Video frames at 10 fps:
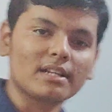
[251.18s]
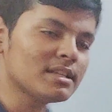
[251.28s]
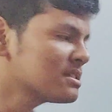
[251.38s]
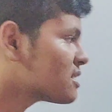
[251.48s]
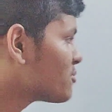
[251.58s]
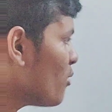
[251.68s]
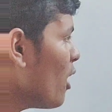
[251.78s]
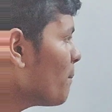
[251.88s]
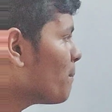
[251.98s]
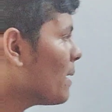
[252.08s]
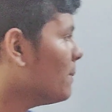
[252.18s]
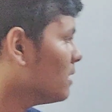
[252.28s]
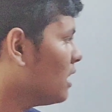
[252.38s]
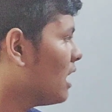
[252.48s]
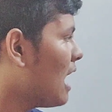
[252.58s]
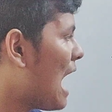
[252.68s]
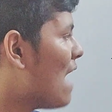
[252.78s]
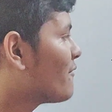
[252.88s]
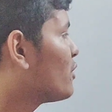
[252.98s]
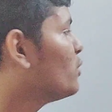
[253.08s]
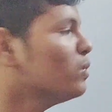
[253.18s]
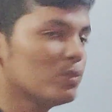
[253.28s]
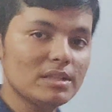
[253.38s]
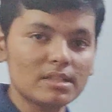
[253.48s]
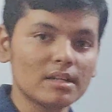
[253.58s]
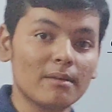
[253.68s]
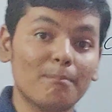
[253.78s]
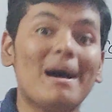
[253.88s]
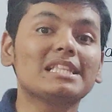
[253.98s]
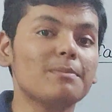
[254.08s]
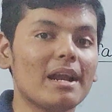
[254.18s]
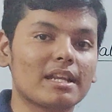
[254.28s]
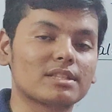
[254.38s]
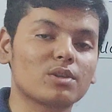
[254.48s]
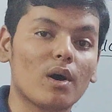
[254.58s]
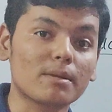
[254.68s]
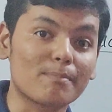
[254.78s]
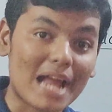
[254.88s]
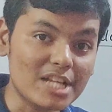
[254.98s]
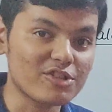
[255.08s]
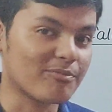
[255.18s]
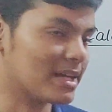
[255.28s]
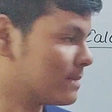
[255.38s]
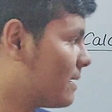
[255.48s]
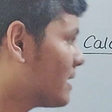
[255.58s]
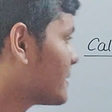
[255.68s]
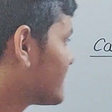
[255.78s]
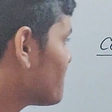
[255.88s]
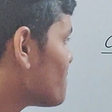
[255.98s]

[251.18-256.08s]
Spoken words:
does small pebble have to do with mathematics or a branch of mathematics?